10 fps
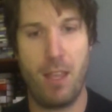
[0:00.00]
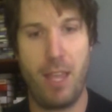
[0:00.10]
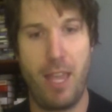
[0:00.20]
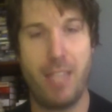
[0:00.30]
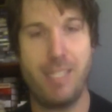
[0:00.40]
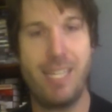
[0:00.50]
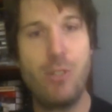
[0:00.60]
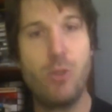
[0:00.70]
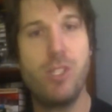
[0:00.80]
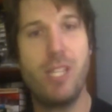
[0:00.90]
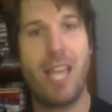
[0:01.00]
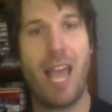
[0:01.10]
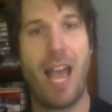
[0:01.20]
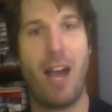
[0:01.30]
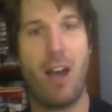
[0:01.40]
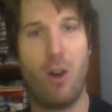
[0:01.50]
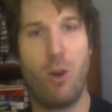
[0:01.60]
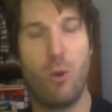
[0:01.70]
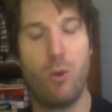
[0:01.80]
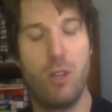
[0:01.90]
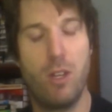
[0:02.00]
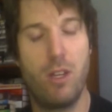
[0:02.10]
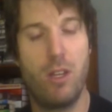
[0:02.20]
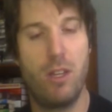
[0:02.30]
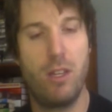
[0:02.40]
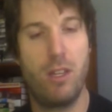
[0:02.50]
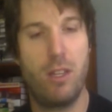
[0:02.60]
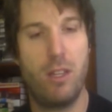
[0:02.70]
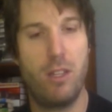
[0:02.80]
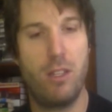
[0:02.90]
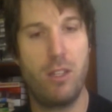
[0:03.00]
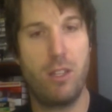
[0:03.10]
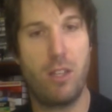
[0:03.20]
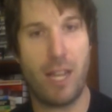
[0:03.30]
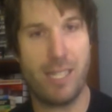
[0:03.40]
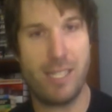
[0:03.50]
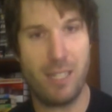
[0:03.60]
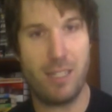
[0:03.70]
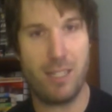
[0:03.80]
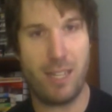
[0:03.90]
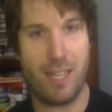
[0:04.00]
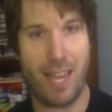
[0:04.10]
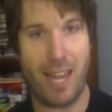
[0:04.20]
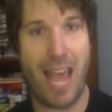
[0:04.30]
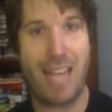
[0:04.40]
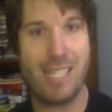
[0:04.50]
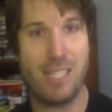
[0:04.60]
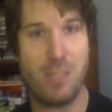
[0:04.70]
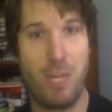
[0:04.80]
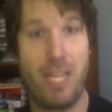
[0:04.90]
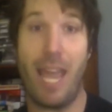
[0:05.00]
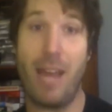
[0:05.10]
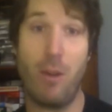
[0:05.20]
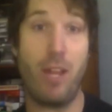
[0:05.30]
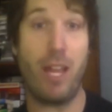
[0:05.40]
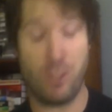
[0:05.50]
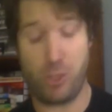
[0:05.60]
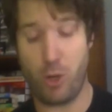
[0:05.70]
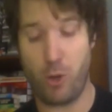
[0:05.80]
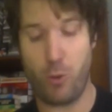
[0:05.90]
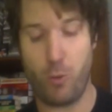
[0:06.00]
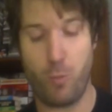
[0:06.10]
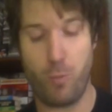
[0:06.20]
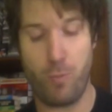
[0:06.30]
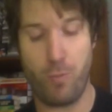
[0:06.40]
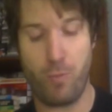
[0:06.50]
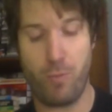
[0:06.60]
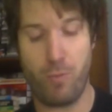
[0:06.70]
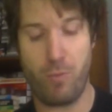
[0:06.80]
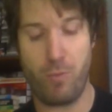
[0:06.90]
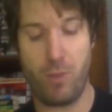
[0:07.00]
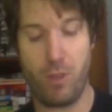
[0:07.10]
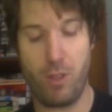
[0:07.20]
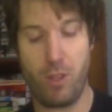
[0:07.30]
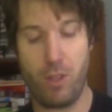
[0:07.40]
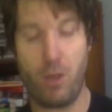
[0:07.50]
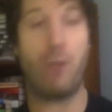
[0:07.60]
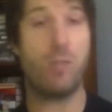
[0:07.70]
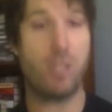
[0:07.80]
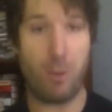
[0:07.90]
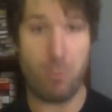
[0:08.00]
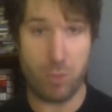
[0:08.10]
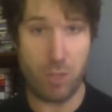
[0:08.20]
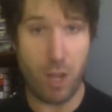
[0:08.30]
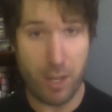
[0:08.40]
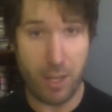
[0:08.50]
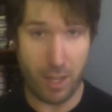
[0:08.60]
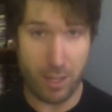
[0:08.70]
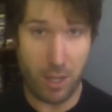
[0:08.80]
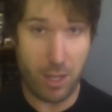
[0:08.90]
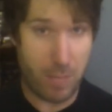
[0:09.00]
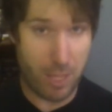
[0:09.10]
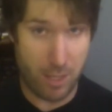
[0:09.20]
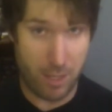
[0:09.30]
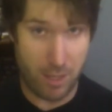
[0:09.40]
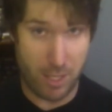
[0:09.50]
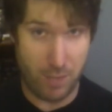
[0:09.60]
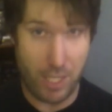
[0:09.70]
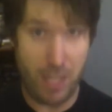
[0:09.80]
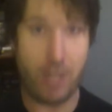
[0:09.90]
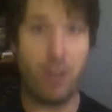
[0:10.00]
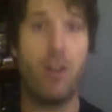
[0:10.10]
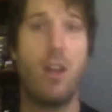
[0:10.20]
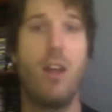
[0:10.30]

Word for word: it's interesting how Godzilla again has this meaning, and and so you know I was I'm talking again talking about the the DVD here